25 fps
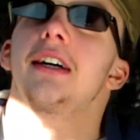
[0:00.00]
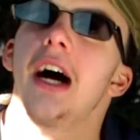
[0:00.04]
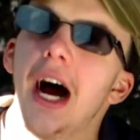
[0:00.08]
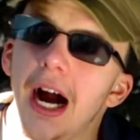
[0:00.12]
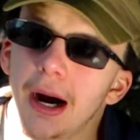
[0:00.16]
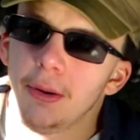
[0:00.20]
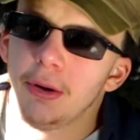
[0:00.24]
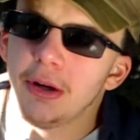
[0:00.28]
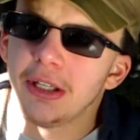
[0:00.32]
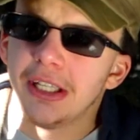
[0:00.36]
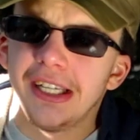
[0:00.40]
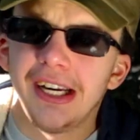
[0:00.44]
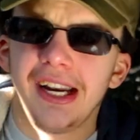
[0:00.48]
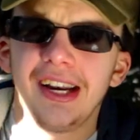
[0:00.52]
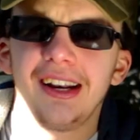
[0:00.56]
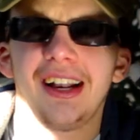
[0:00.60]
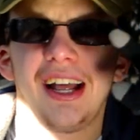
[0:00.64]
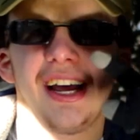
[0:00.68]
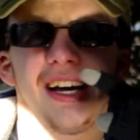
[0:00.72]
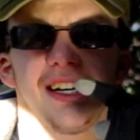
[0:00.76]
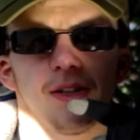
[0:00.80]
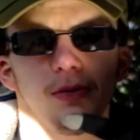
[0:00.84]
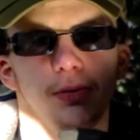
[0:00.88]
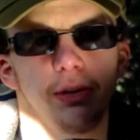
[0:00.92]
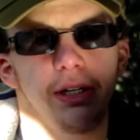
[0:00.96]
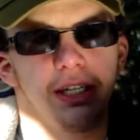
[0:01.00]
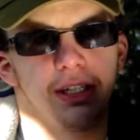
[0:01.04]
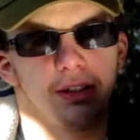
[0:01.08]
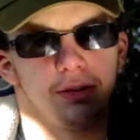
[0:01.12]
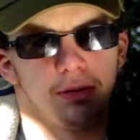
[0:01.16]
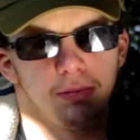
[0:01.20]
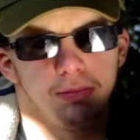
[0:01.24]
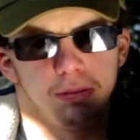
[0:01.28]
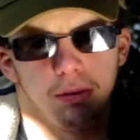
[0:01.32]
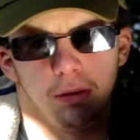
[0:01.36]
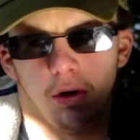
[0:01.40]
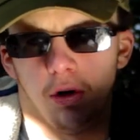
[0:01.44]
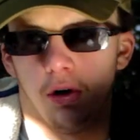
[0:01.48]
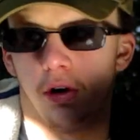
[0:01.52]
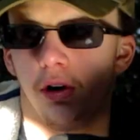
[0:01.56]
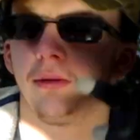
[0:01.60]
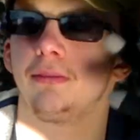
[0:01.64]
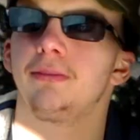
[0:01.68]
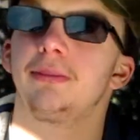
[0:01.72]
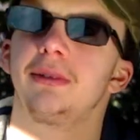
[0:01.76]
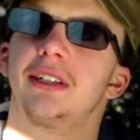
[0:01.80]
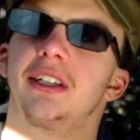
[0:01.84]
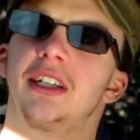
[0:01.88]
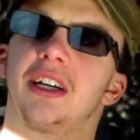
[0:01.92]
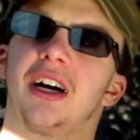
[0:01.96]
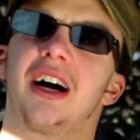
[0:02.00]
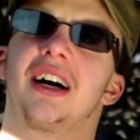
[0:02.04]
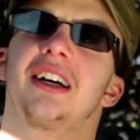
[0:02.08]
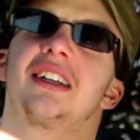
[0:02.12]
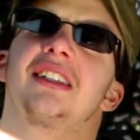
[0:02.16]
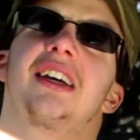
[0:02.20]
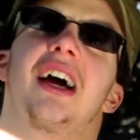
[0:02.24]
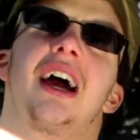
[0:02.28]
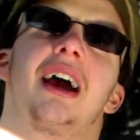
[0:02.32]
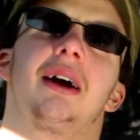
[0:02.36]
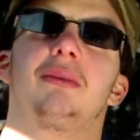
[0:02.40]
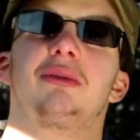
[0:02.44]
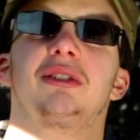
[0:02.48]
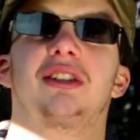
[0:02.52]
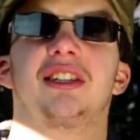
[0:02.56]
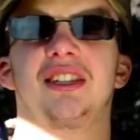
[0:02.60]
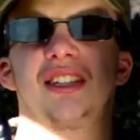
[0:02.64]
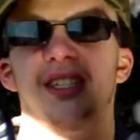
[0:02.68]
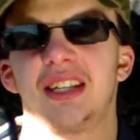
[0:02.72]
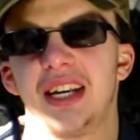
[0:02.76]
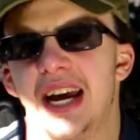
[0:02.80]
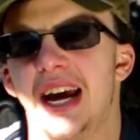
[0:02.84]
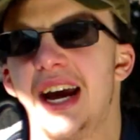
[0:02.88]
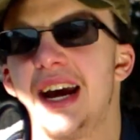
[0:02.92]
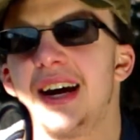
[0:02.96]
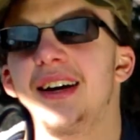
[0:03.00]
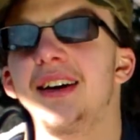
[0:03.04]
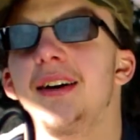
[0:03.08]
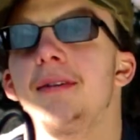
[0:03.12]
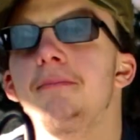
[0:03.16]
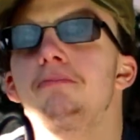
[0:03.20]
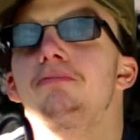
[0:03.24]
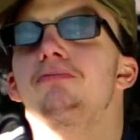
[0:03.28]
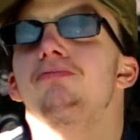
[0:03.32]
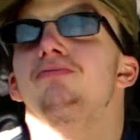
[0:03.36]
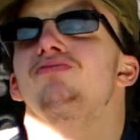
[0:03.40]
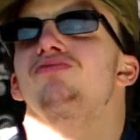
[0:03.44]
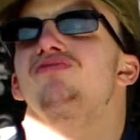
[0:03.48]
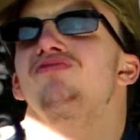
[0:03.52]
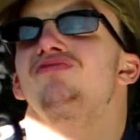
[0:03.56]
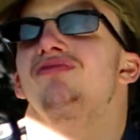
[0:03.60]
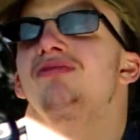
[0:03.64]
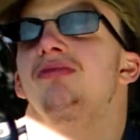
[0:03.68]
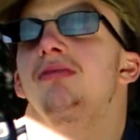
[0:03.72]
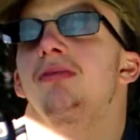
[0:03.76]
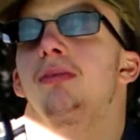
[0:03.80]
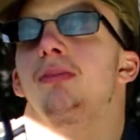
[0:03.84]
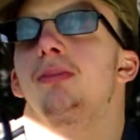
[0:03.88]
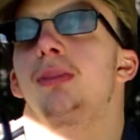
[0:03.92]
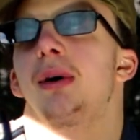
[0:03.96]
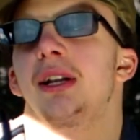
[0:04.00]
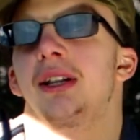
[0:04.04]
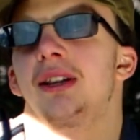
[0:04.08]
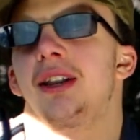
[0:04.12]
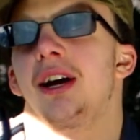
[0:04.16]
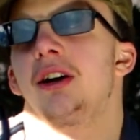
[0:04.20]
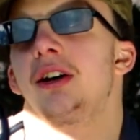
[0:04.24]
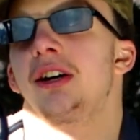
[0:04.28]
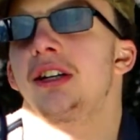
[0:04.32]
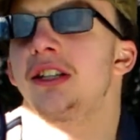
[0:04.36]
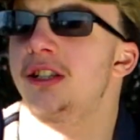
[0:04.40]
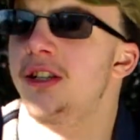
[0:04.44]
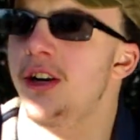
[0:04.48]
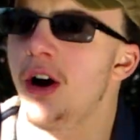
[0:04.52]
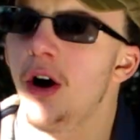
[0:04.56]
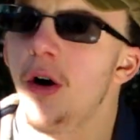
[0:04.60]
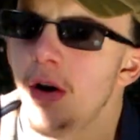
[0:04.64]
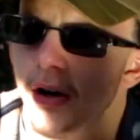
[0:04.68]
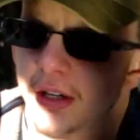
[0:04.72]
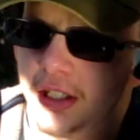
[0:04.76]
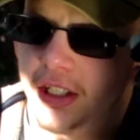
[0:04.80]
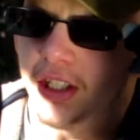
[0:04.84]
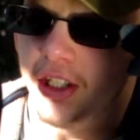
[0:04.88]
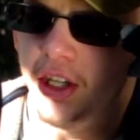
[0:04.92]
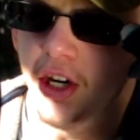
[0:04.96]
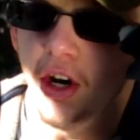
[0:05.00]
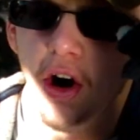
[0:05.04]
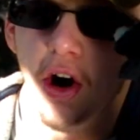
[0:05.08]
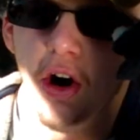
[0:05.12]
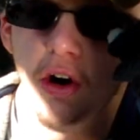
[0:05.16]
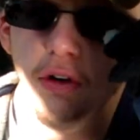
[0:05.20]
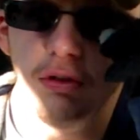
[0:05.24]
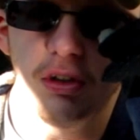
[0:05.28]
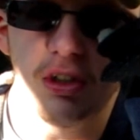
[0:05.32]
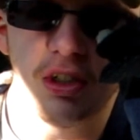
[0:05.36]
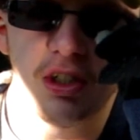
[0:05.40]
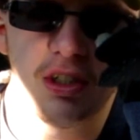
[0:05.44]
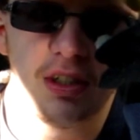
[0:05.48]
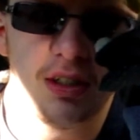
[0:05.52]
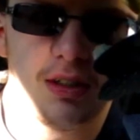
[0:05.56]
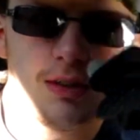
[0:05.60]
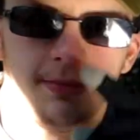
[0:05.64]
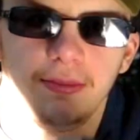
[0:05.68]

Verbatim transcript: I wasn't in last week's report because I was sick, but there is no excuse.